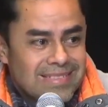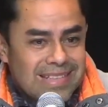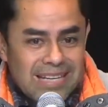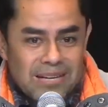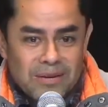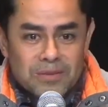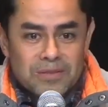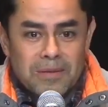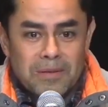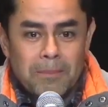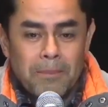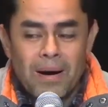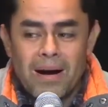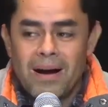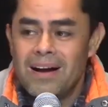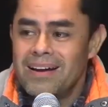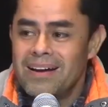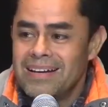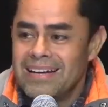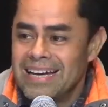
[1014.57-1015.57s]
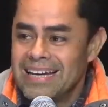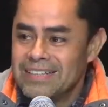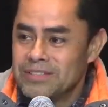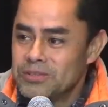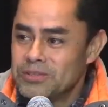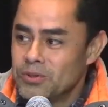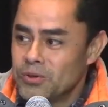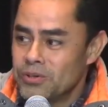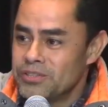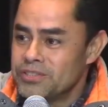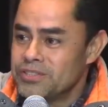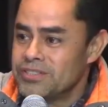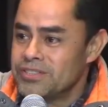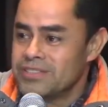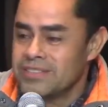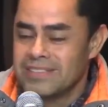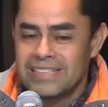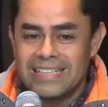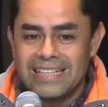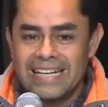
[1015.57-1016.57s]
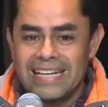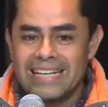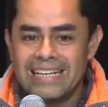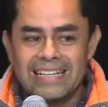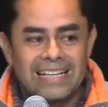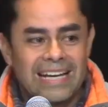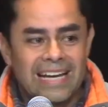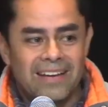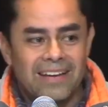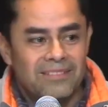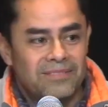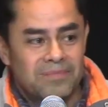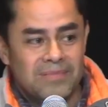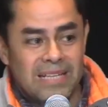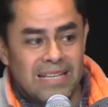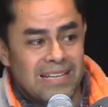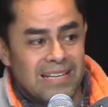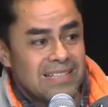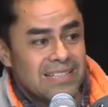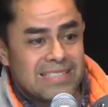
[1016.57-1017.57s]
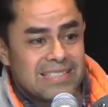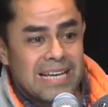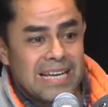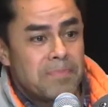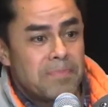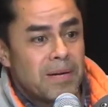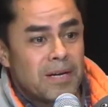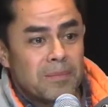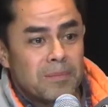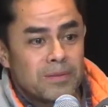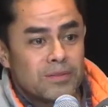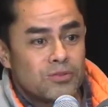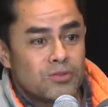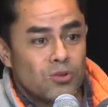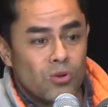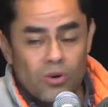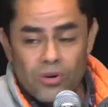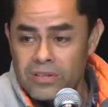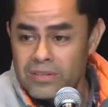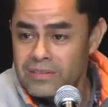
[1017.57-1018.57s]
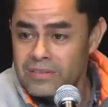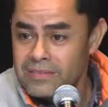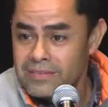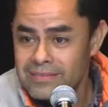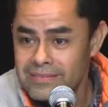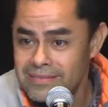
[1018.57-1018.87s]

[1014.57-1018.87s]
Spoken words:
It was a pot and a torch. He didn't say pick up a sword.